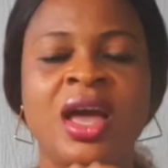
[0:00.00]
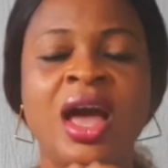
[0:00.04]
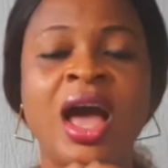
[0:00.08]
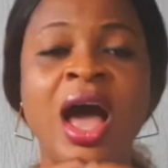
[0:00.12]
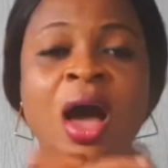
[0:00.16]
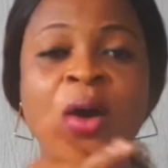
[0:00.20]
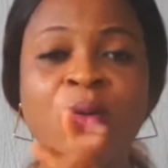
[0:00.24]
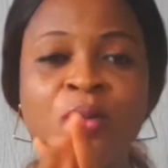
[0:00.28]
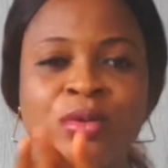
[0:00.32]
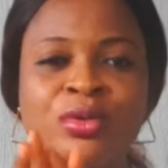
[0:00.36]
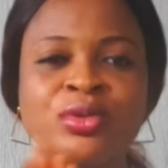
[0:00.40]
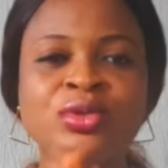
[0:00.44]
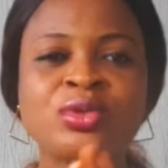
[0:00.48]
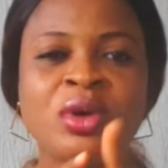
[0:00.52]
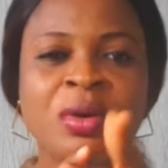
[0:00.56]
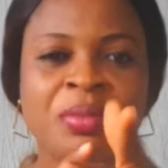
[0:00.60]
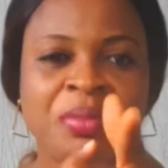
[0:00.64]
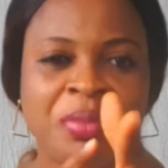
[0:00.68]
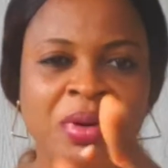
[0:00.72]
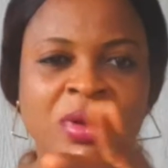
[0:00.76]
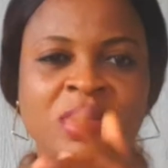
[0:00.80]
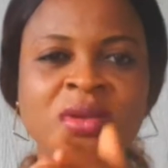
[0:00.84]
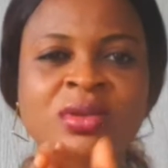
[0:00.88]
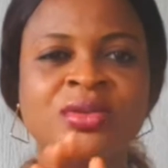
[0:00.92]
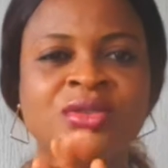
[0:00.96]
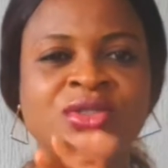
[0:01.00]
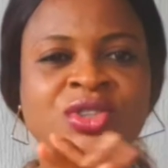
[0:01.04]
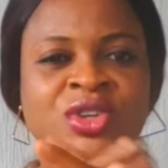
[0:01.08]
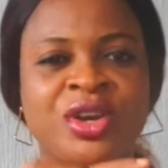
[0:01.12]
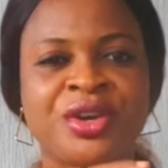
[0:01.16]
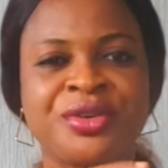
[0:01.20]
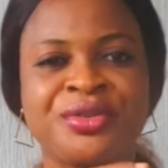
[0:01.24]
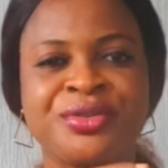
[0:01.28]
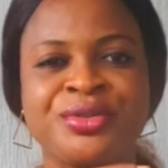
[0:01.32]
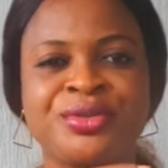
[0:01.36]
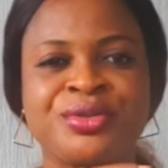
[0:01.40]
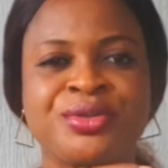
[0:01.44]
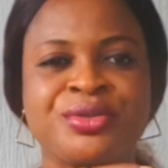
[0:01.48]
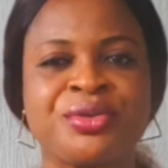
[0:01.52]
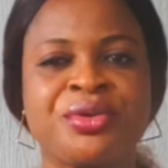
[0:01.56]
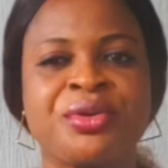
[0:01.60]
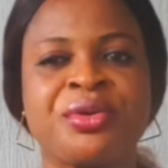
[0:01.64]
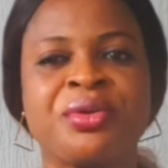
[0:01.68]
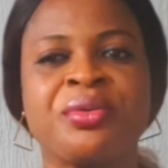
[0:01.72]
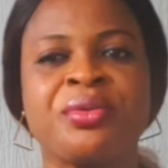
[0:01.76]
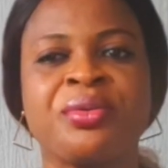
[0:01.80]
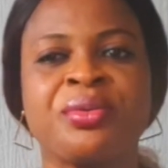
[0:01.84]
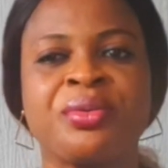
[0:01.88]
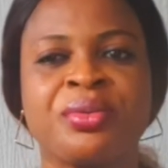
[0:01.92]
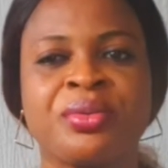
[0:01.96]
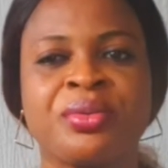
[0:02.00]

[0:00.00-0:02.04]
I want to apologize to you.